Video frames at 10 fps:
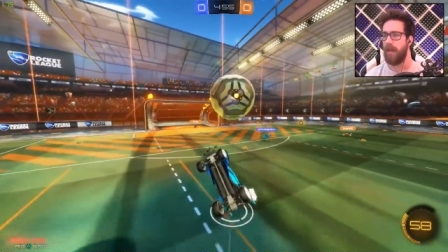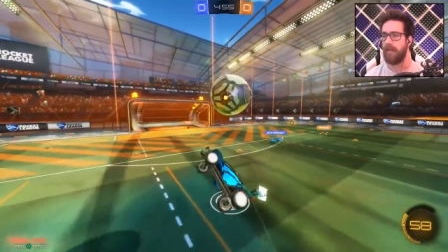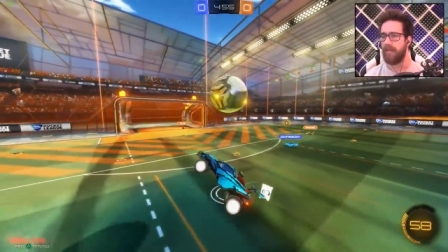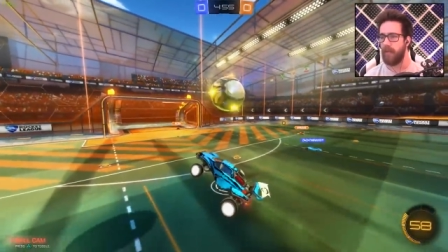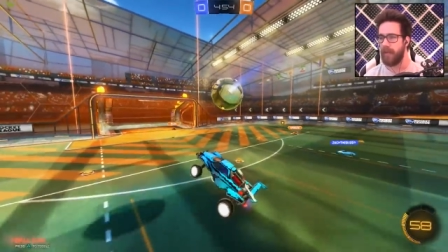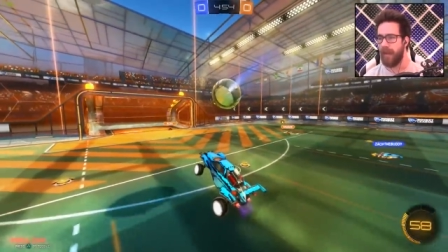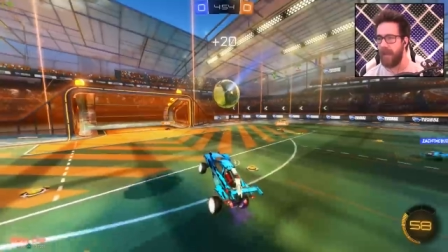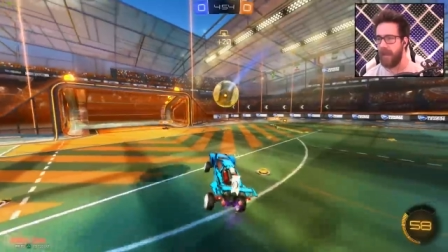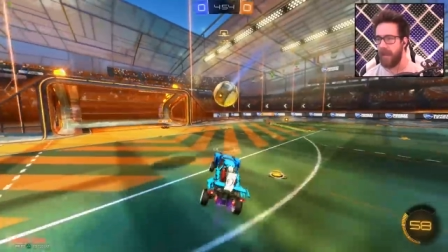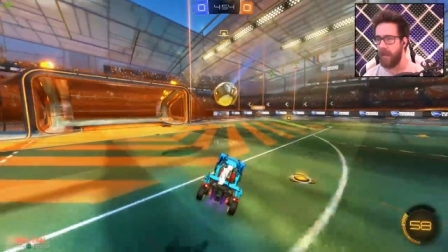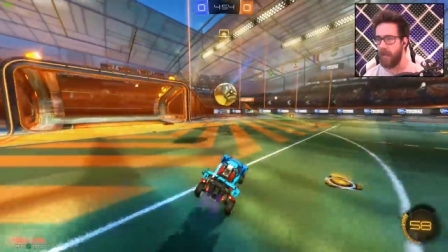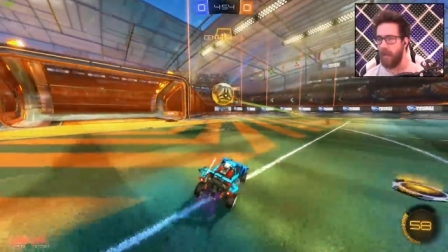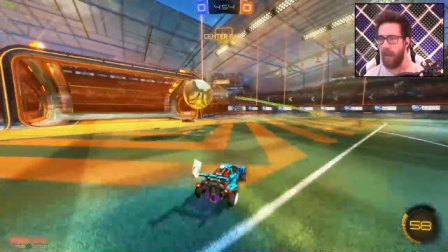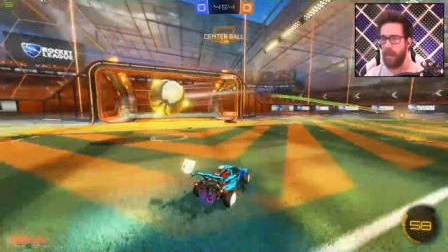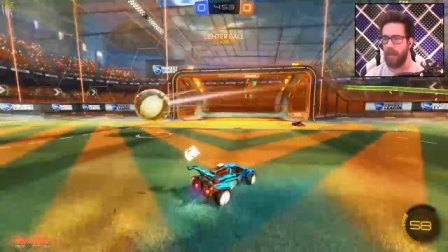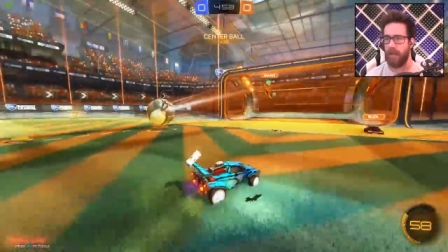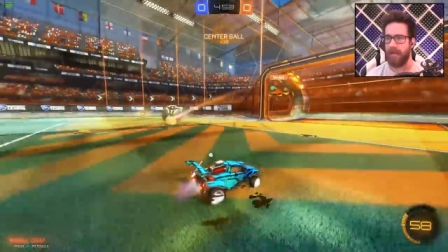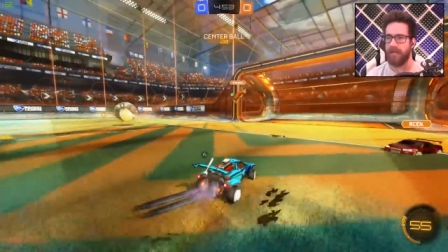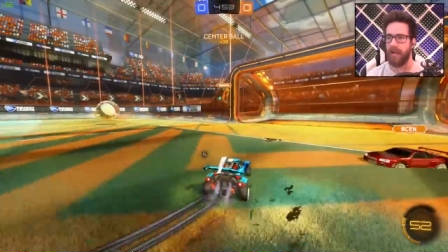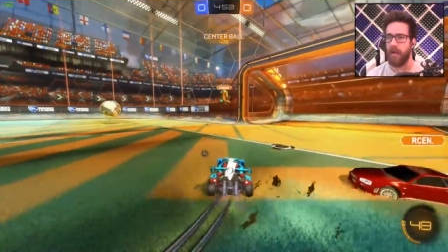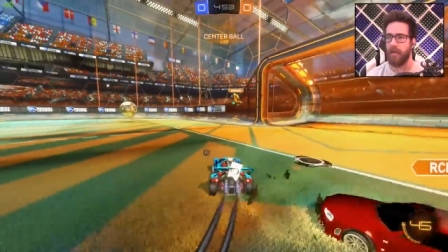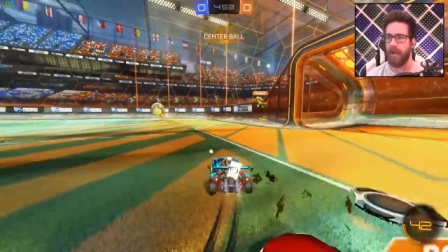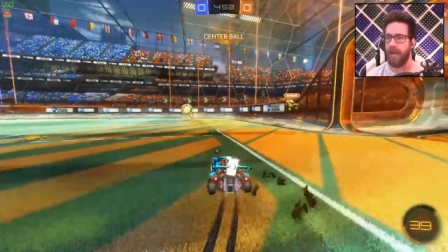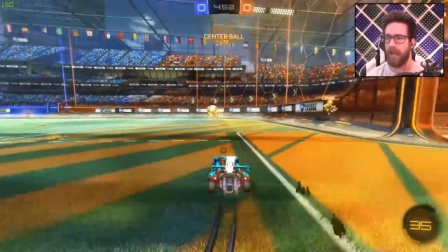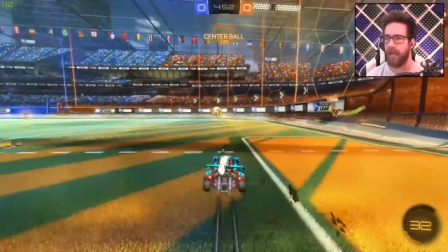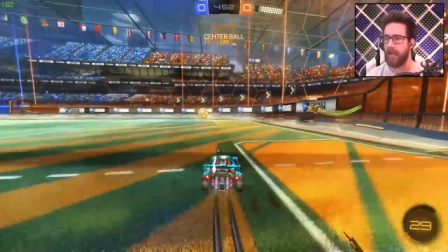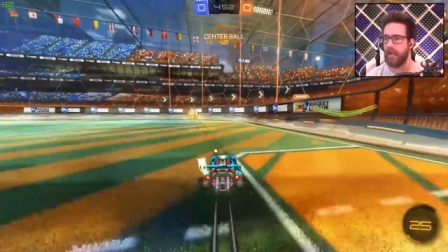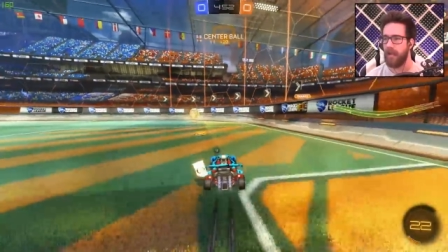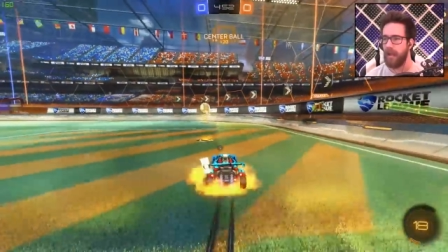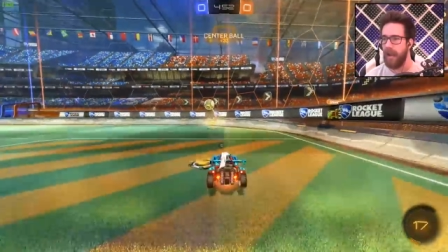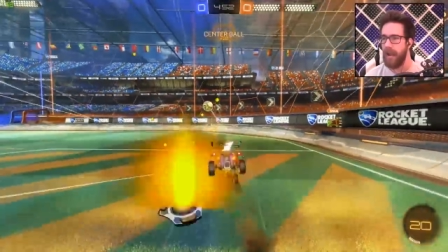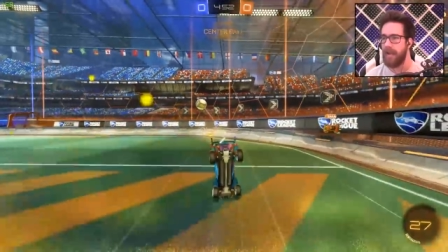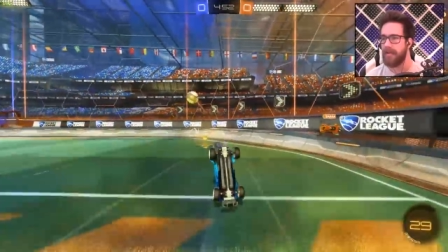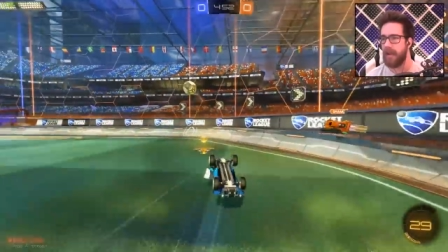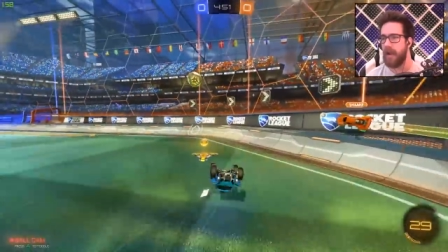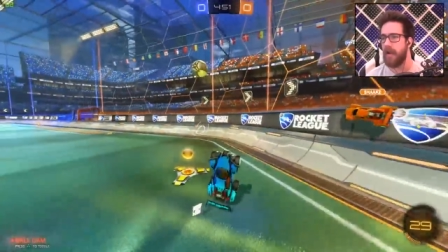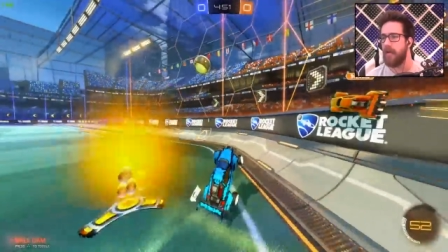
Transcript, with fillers: It's okay. Rude. It's okay. It's all